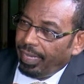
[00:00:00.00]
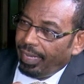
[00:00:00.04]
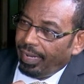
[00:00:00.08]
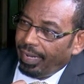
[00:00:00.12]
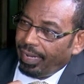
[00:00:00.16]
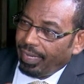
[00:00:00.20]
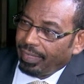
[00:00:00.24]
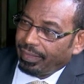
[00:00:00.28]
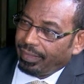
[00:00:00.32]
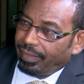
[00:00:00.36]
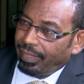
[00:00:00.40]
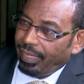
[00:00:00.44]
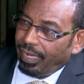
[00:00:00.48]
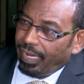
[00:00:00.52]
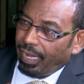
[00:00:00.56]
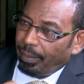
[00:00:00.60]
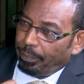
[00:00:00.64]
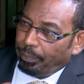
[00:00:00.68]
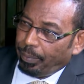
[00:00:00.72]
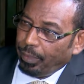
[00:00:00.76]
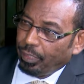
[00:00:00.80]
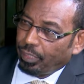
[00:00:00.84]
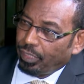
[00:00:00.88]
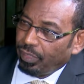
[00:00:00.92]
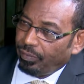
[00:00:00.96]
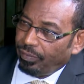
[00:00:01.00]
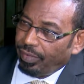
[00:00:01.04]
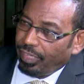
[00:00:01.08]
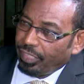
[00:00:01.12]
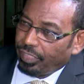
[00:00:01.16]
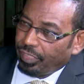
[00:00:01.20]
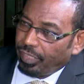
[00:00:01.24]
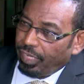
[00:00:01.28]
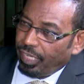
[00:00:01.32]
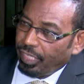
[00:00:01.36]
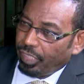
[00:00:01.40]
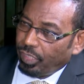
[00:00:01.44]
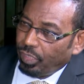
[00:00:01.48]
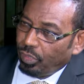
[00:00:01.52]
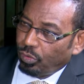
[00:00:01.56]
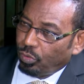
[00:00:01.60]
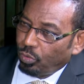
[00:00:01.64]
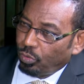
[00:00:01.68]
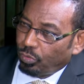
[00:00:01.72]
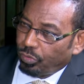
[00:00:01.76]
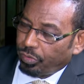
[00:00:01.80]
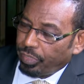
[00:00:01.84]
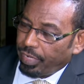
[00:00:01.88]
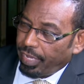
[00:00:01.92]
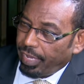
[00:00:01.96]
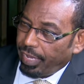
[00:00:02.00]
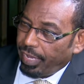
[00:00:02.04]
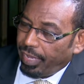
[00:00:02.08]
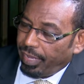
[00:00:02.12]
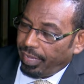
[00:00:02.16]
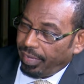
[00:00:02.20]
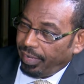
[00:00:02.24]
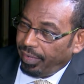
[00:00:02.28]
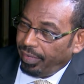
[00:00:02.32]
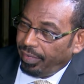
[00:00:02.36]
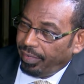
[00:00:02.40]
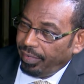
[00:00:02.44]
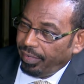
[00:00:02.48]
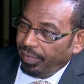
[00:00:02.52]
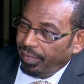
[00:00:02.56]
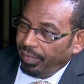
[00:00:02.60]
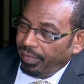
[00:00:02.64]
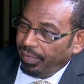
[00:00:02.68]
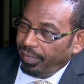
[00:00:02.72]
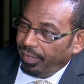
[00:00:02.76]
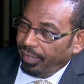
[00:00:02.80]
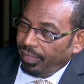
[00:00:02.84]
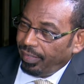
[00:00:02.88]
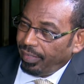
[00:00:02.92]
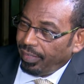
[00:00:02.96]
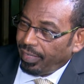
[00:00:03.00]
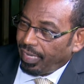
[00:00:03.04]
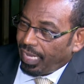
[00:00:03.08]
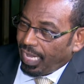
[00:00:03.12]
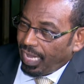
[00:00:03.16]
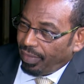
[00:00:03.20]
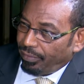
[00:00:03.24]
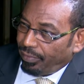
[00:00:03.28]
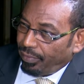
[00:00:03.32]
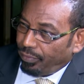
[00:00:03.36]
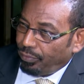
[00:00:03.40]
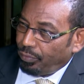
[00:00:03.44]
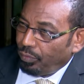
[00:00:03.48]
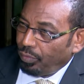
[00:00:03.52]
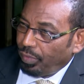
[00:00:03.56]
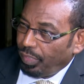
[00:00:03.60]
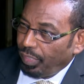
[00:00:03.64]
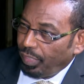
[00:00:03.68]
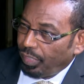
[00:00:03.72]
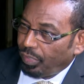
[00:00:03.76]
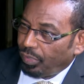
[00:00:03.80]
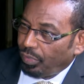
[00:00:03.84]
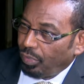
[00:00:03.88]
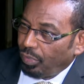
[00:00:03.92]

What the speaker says: enacted a piece of legislation to try and cover for this?